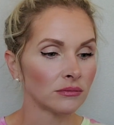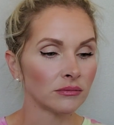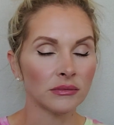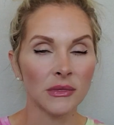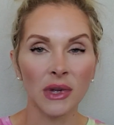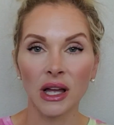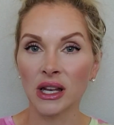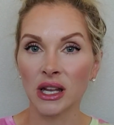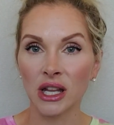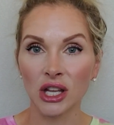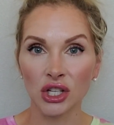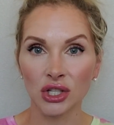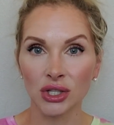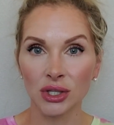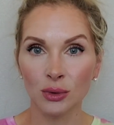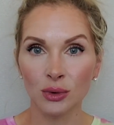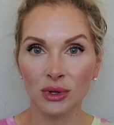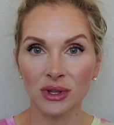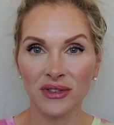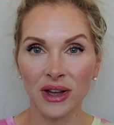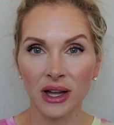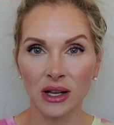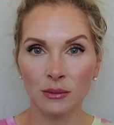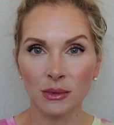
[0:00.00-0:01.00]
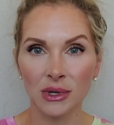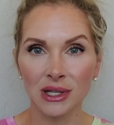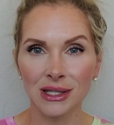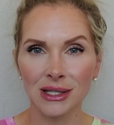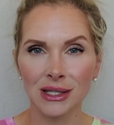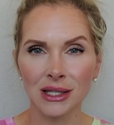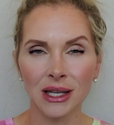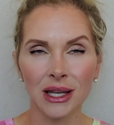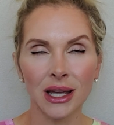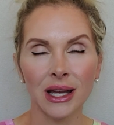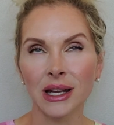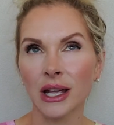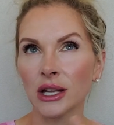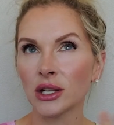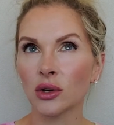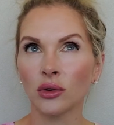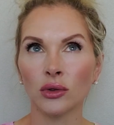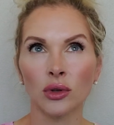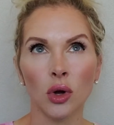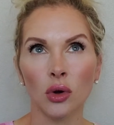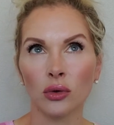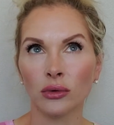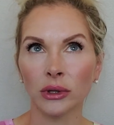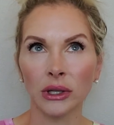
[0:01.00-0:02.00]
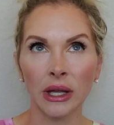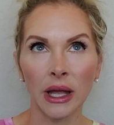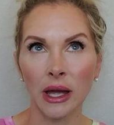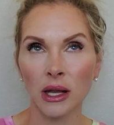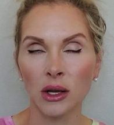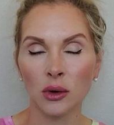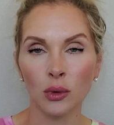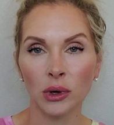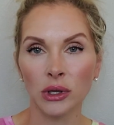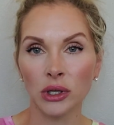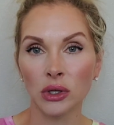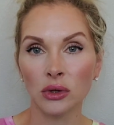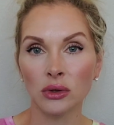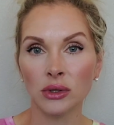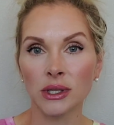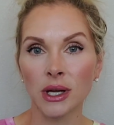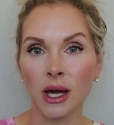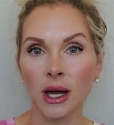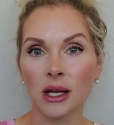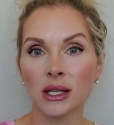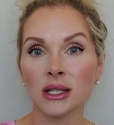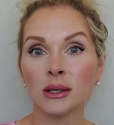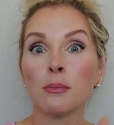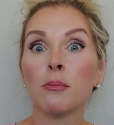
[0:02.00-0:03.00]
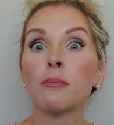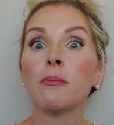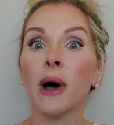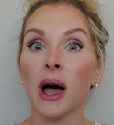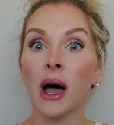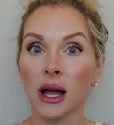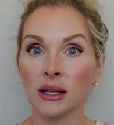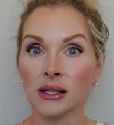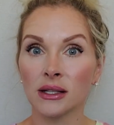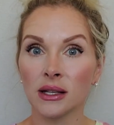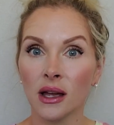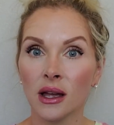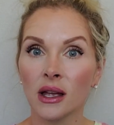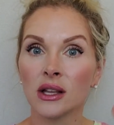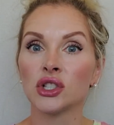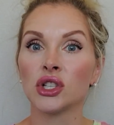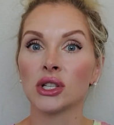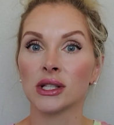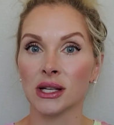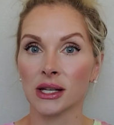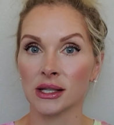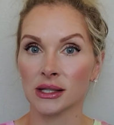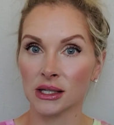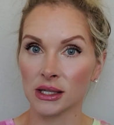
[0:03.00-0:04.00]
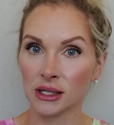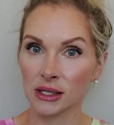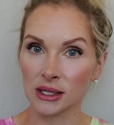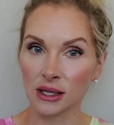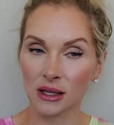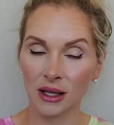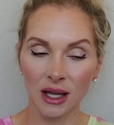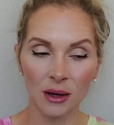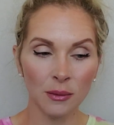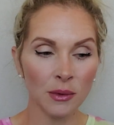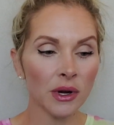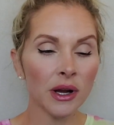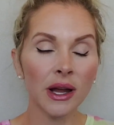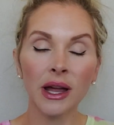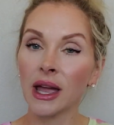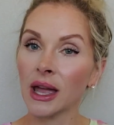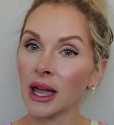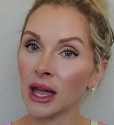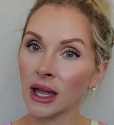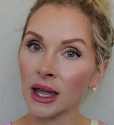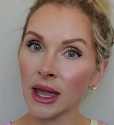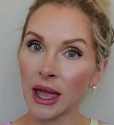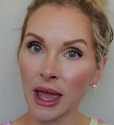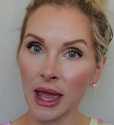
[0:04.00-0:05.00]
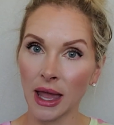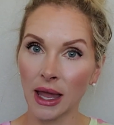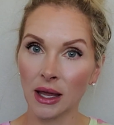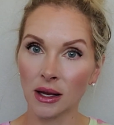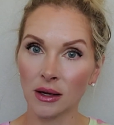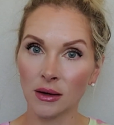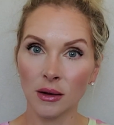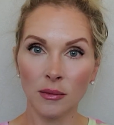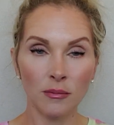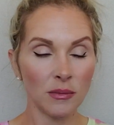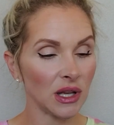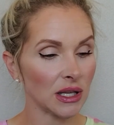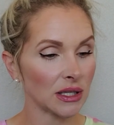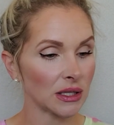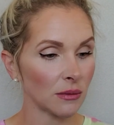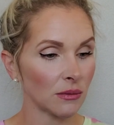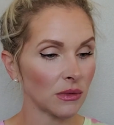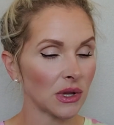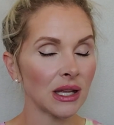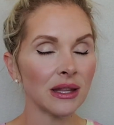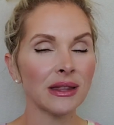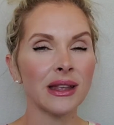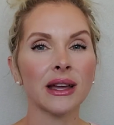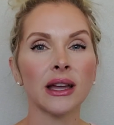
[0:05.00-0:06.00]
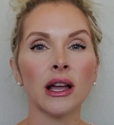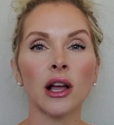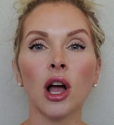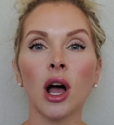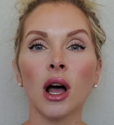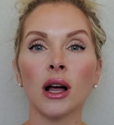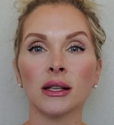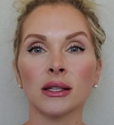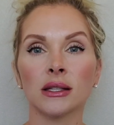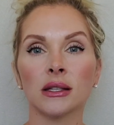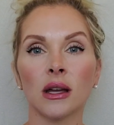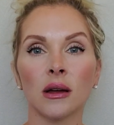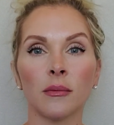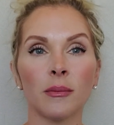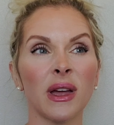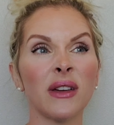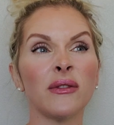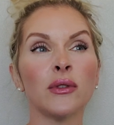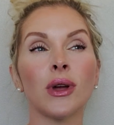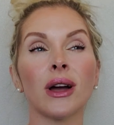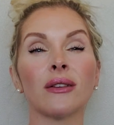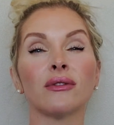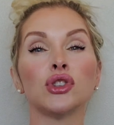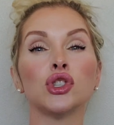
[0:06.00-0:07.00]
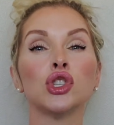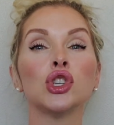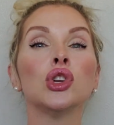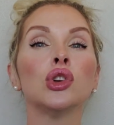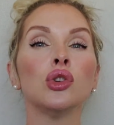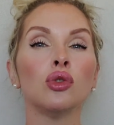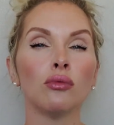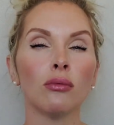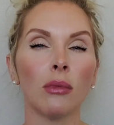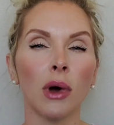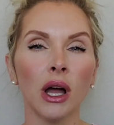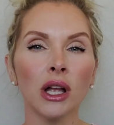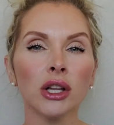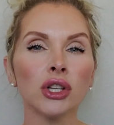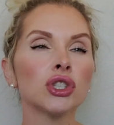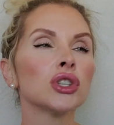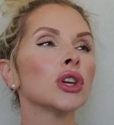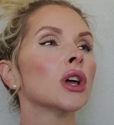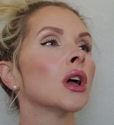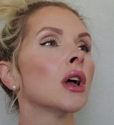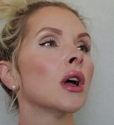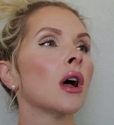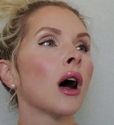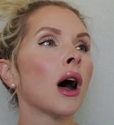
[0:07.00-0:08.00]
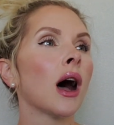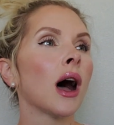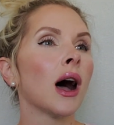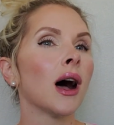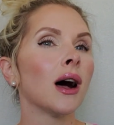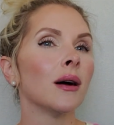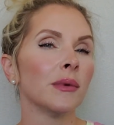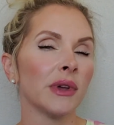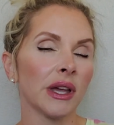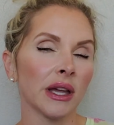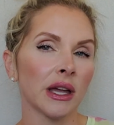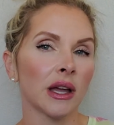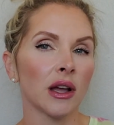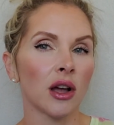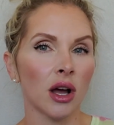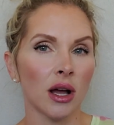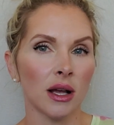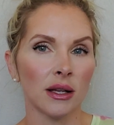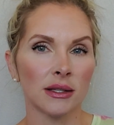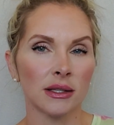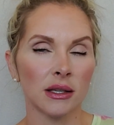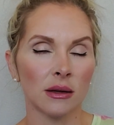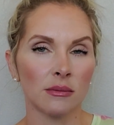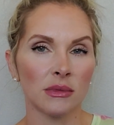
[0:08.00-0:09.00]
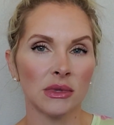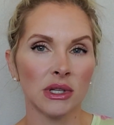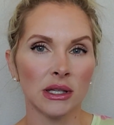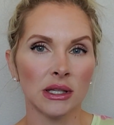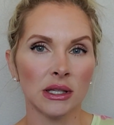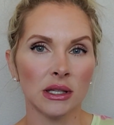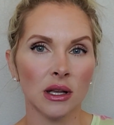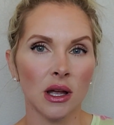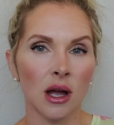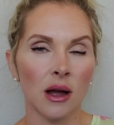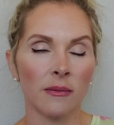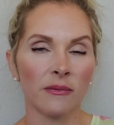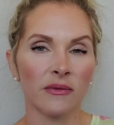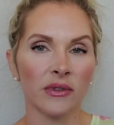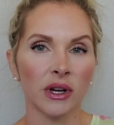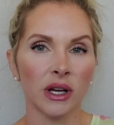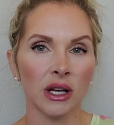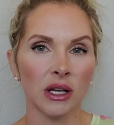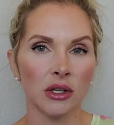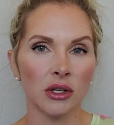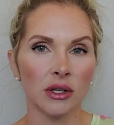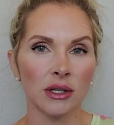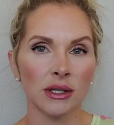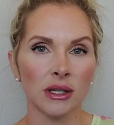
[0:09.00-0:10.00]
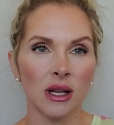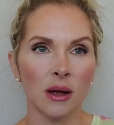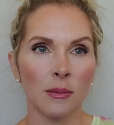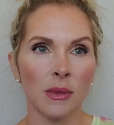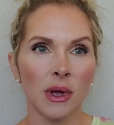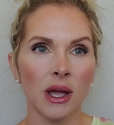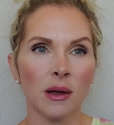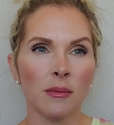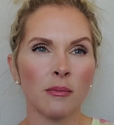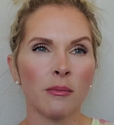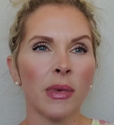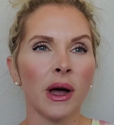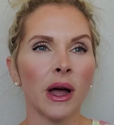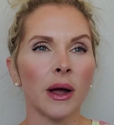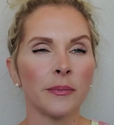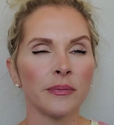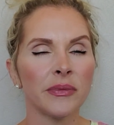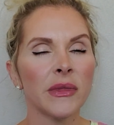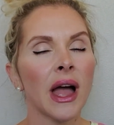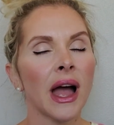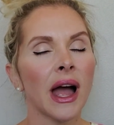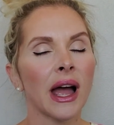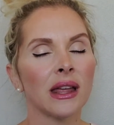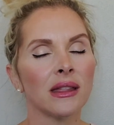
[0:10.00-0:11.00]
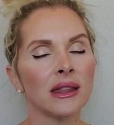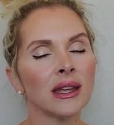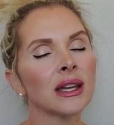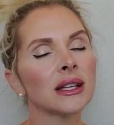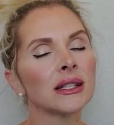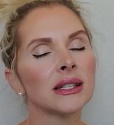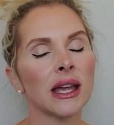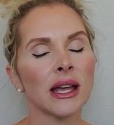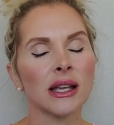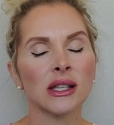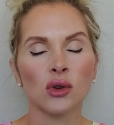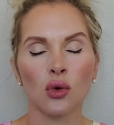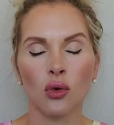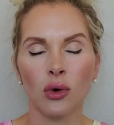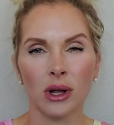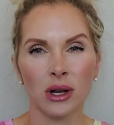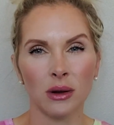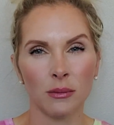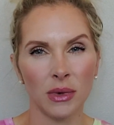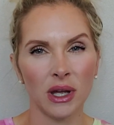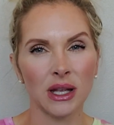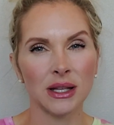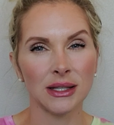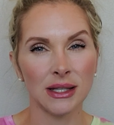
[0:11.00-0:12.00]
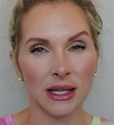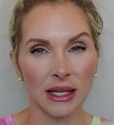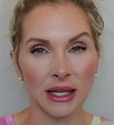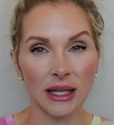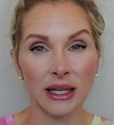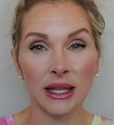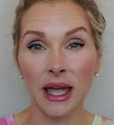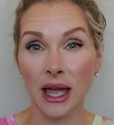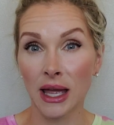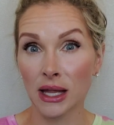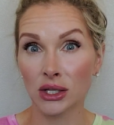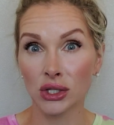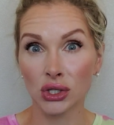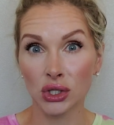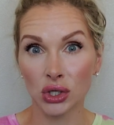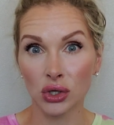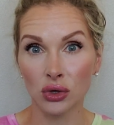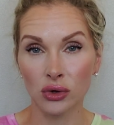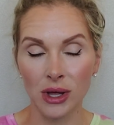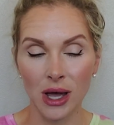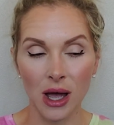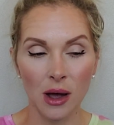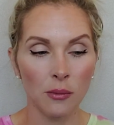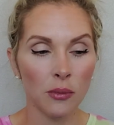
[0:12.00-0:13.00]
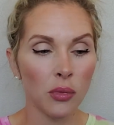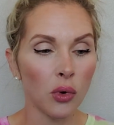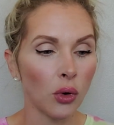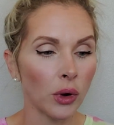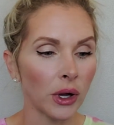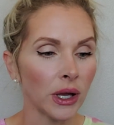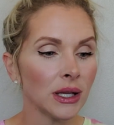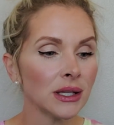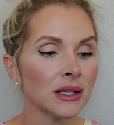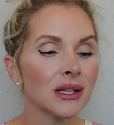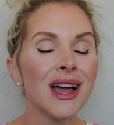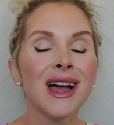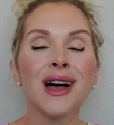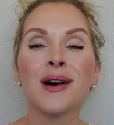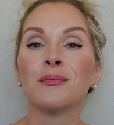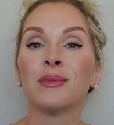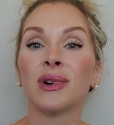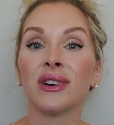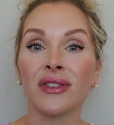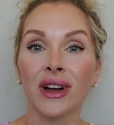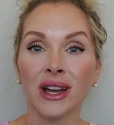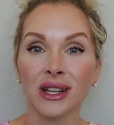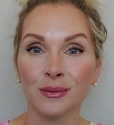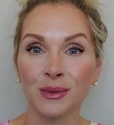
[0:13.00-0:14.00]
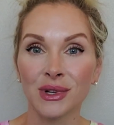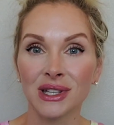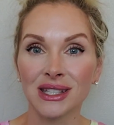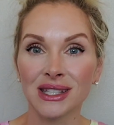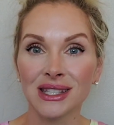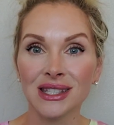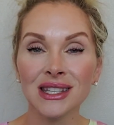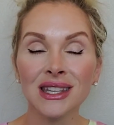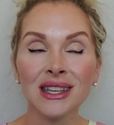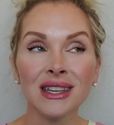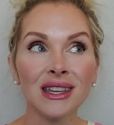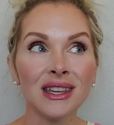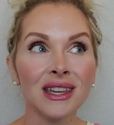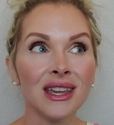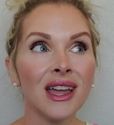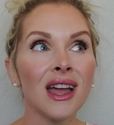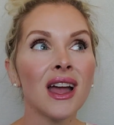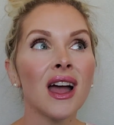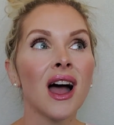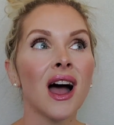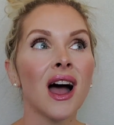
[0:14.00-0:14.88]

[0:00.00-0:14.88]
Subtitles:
an issue with vitamin C, and I don't know really anyone who does, but just as a disclaimer, it can be something that can cause some, if you have too much, it can cause some discomfort in your stomach, but I think it takes quite a bit to get to that point. But vitamin C